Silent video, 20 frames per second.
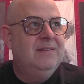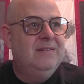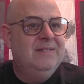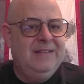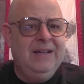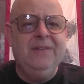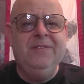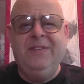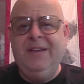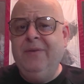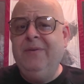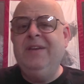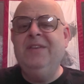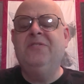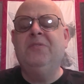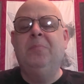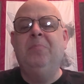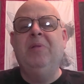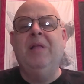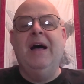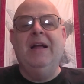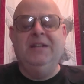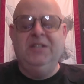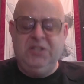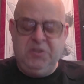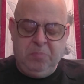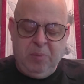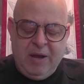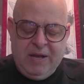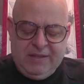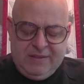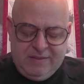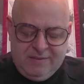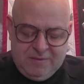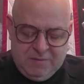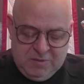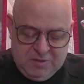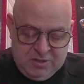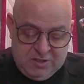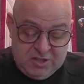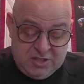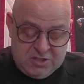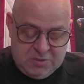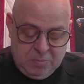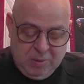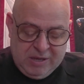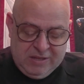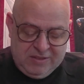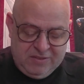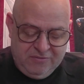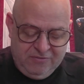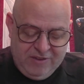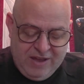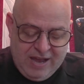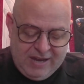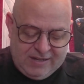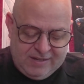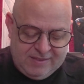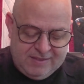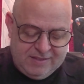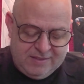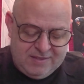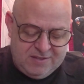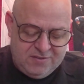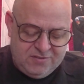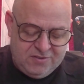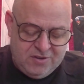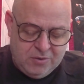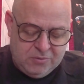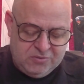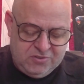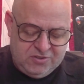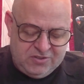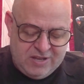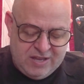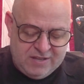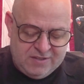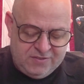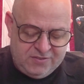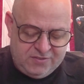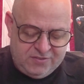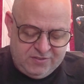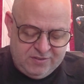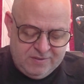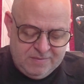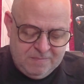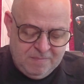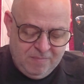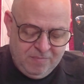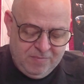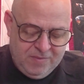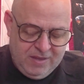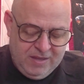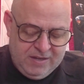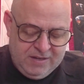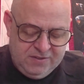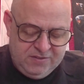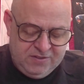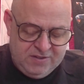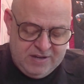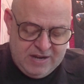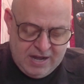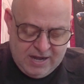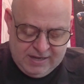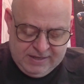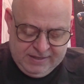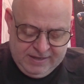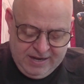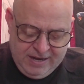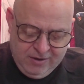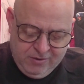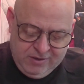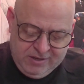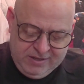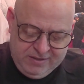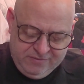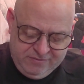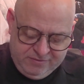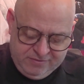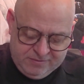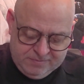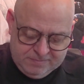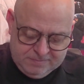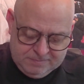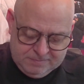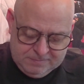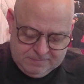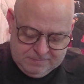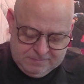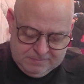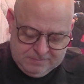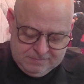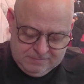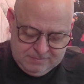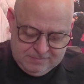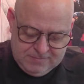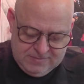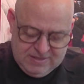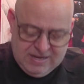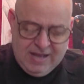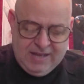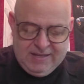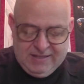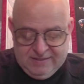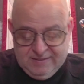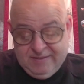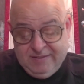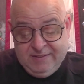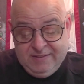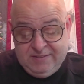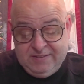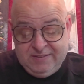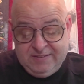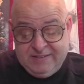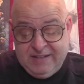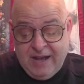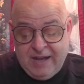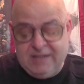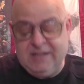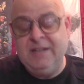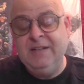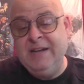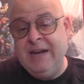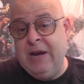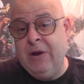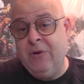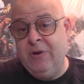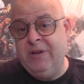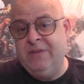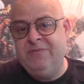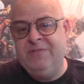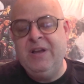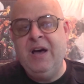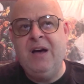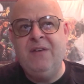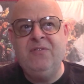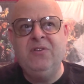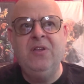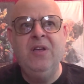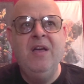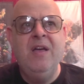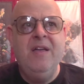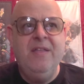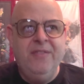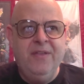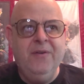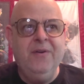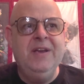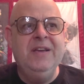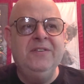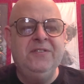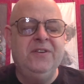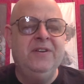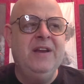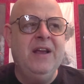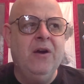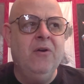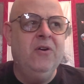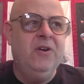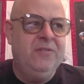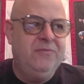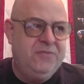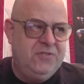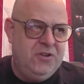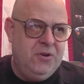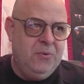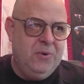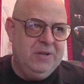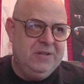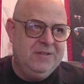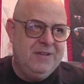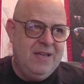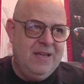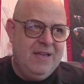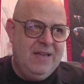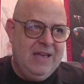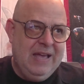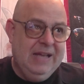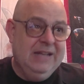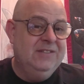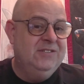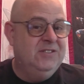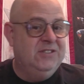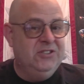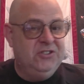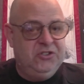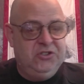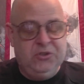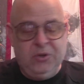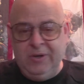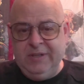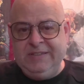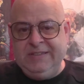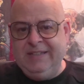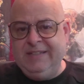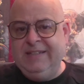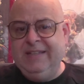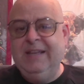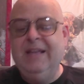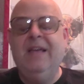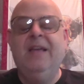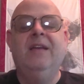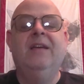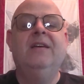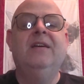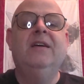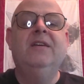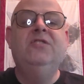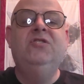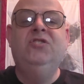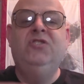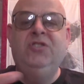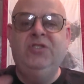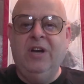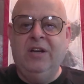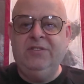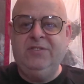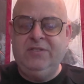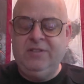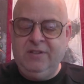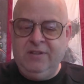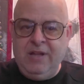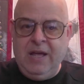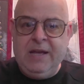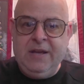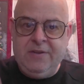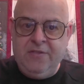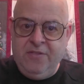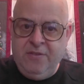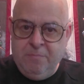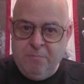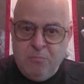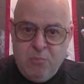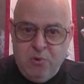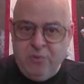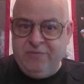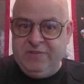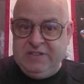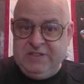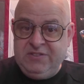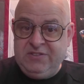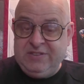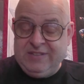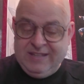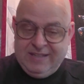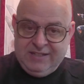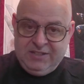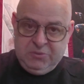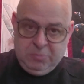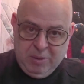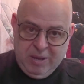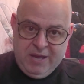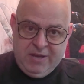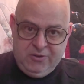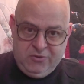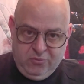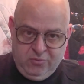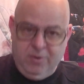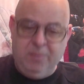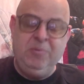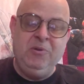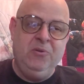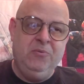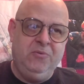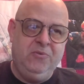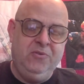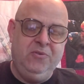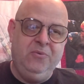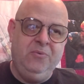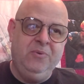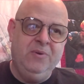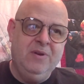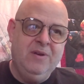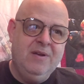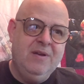there is a plot, despite the fact that this note says it is non-narrative. This is not a narrative novel. There is a narrative to it. It's disjointed, just like the movies it is paying tribute to.